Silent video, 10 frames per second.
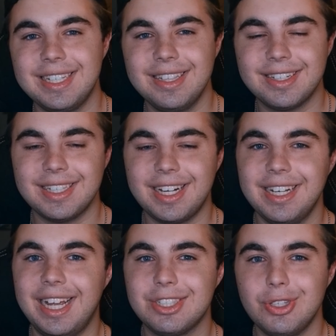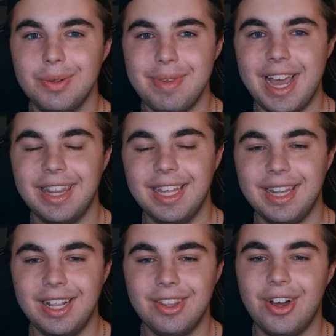He looks like a nice little man. Then
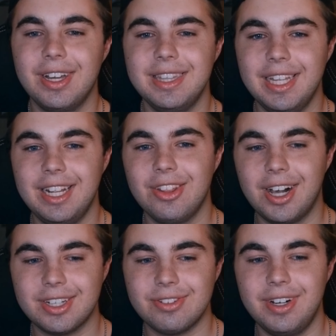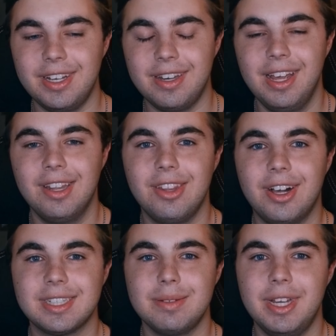they lock, and then he locks her in,
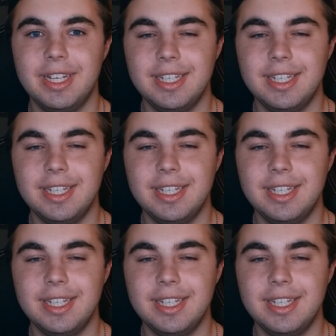locks them in.